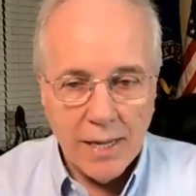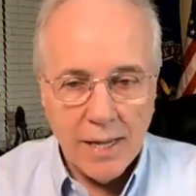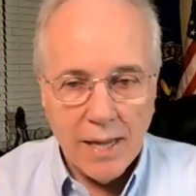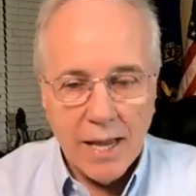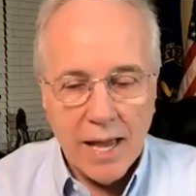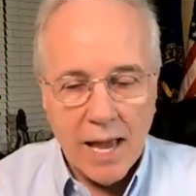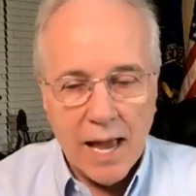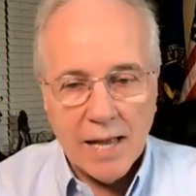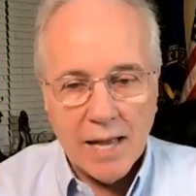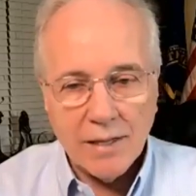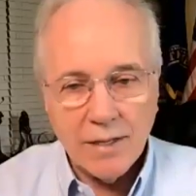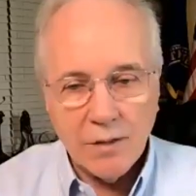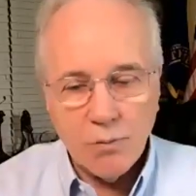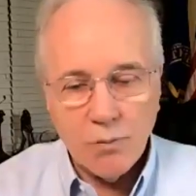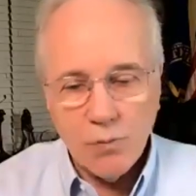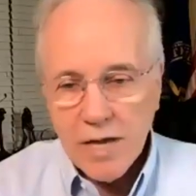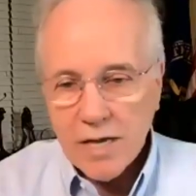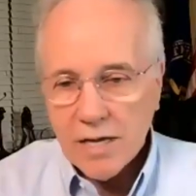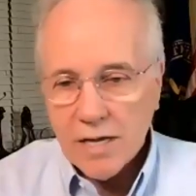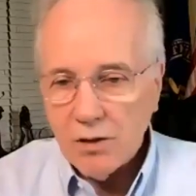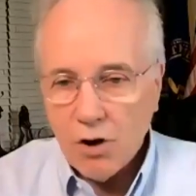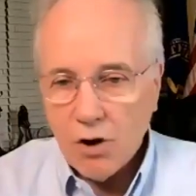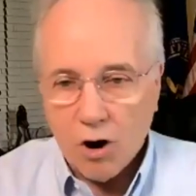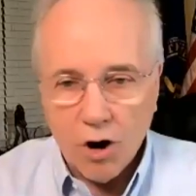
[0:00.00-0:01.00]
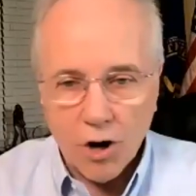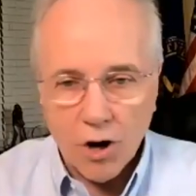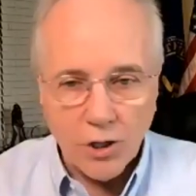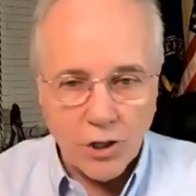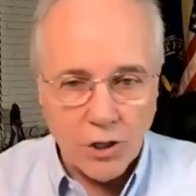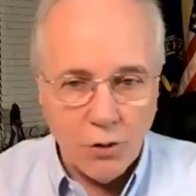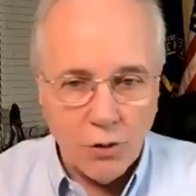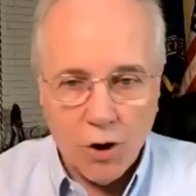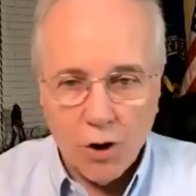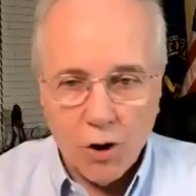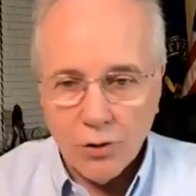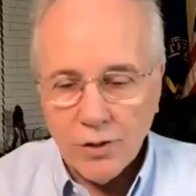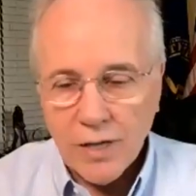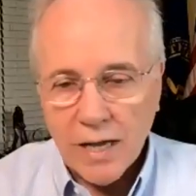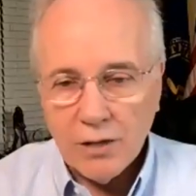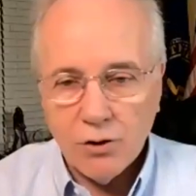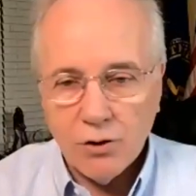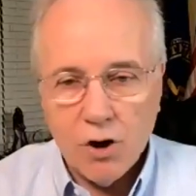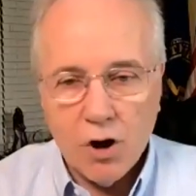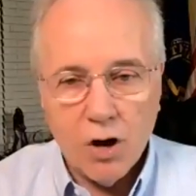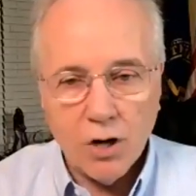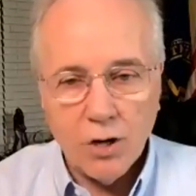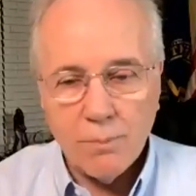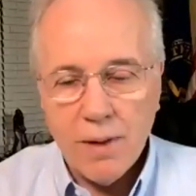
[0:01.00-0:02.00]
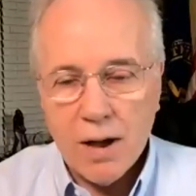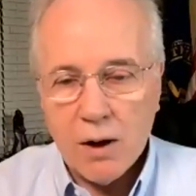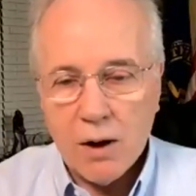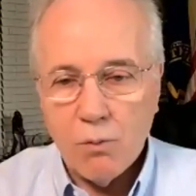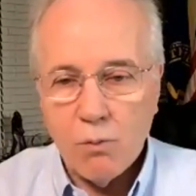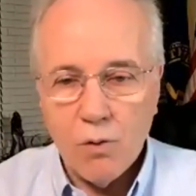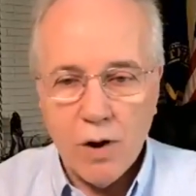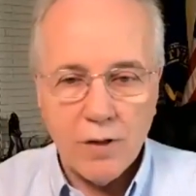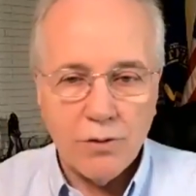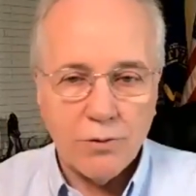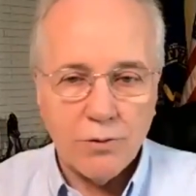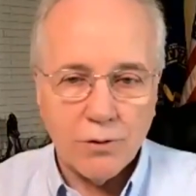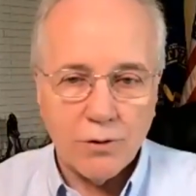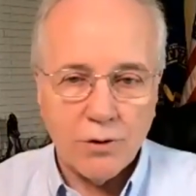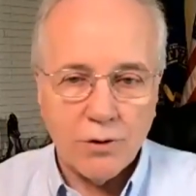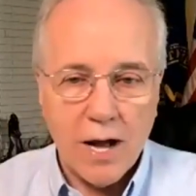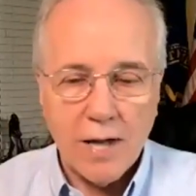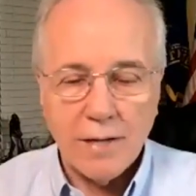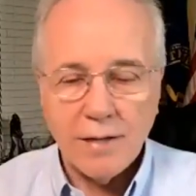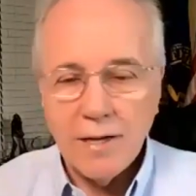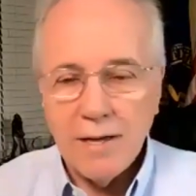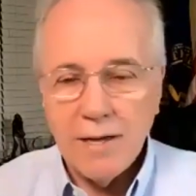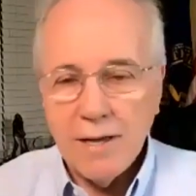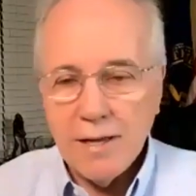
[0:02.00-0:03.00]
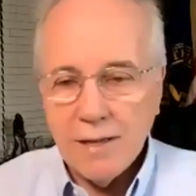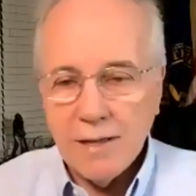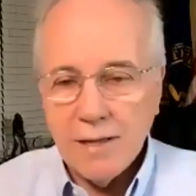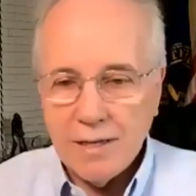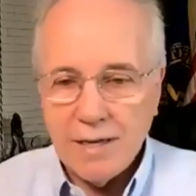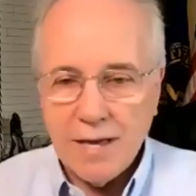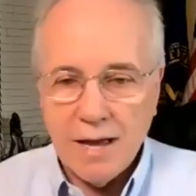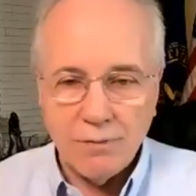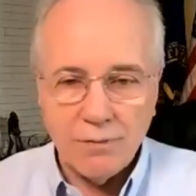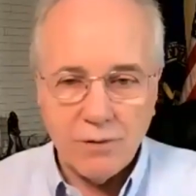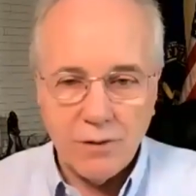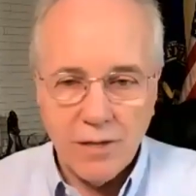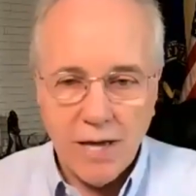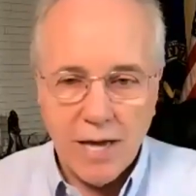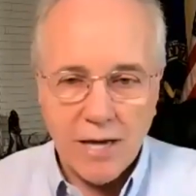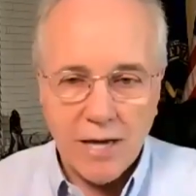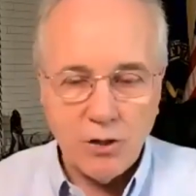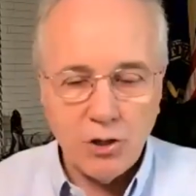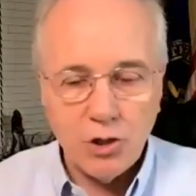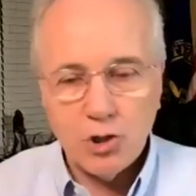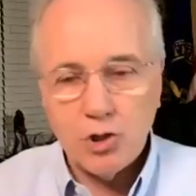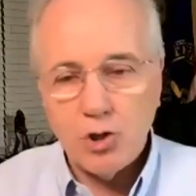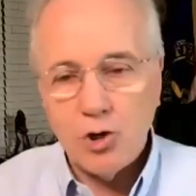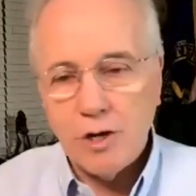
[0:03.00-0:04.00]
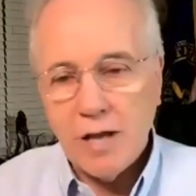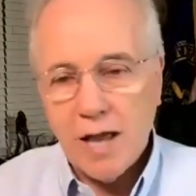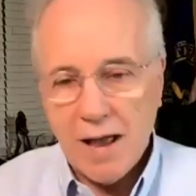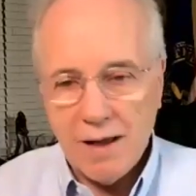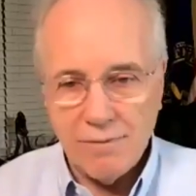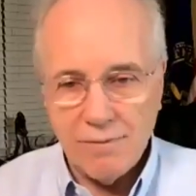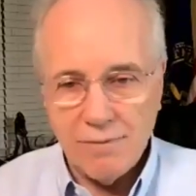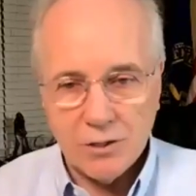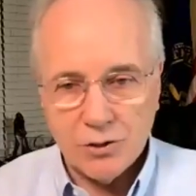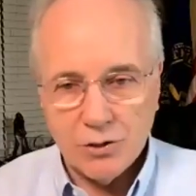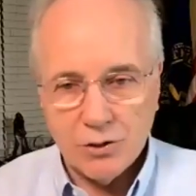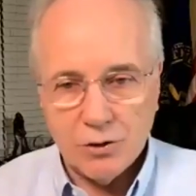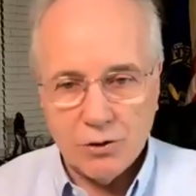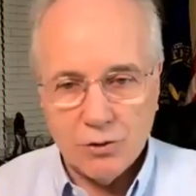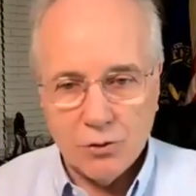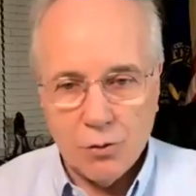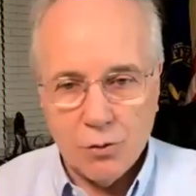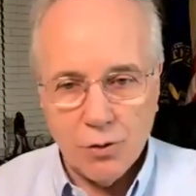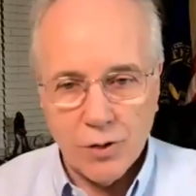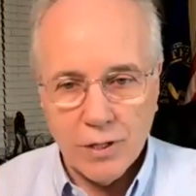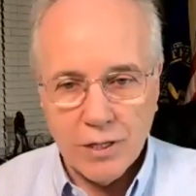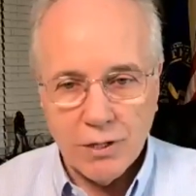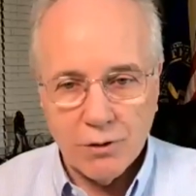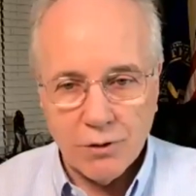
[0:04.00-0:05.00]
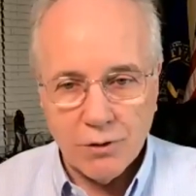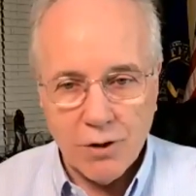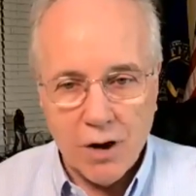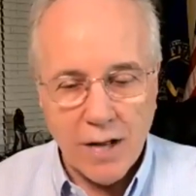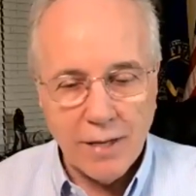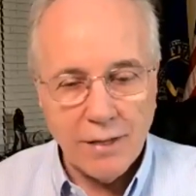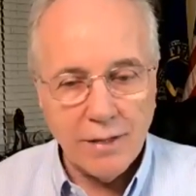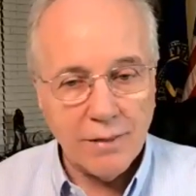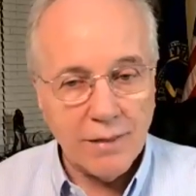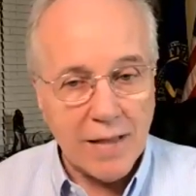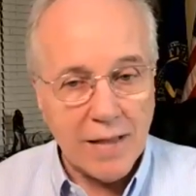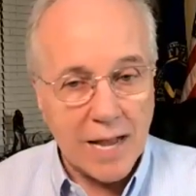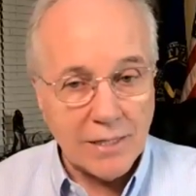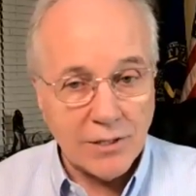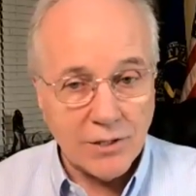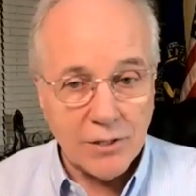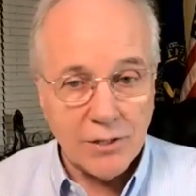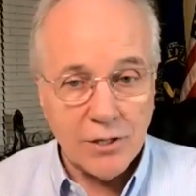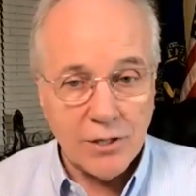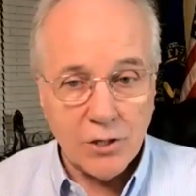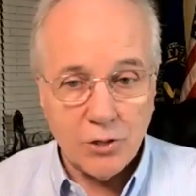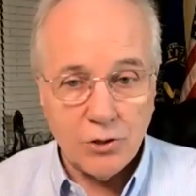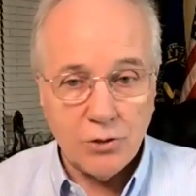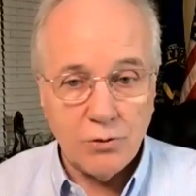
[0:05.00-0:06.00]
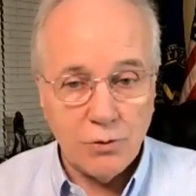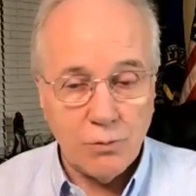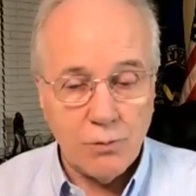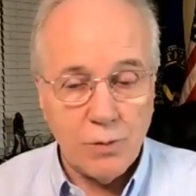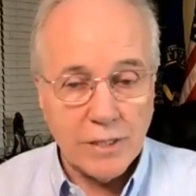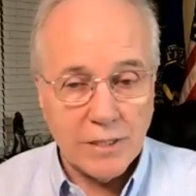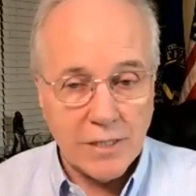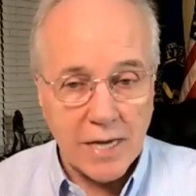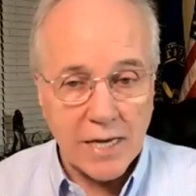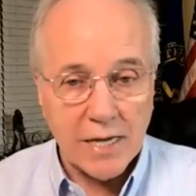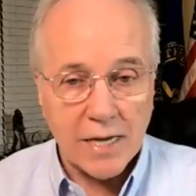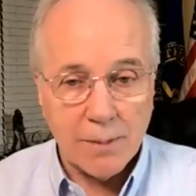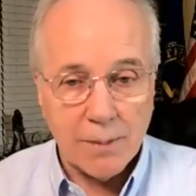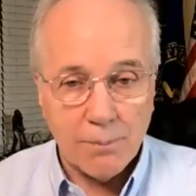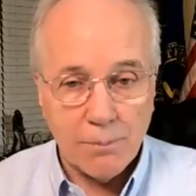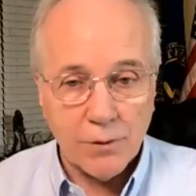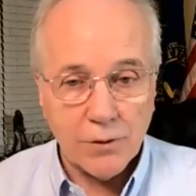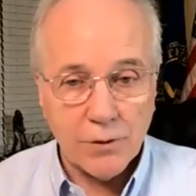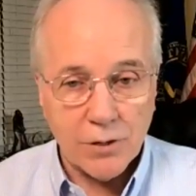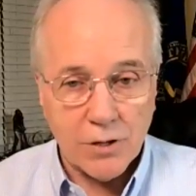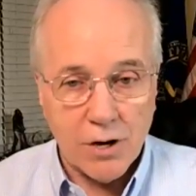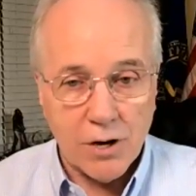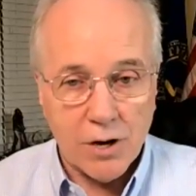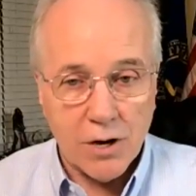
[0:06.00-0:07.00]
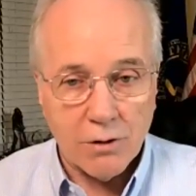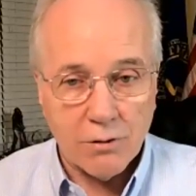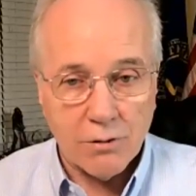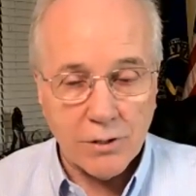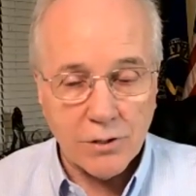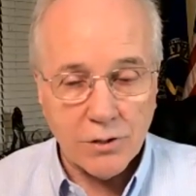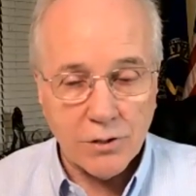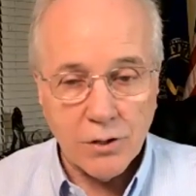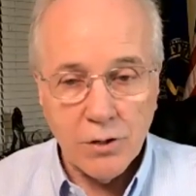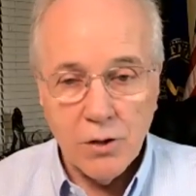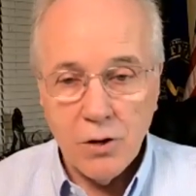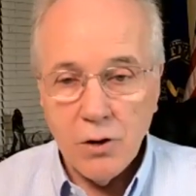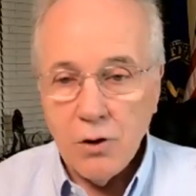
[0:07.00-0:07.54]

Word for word: And we can argue all day long about whether or not the FDA should have this authority or not. That's an issue that we take up with the Congress.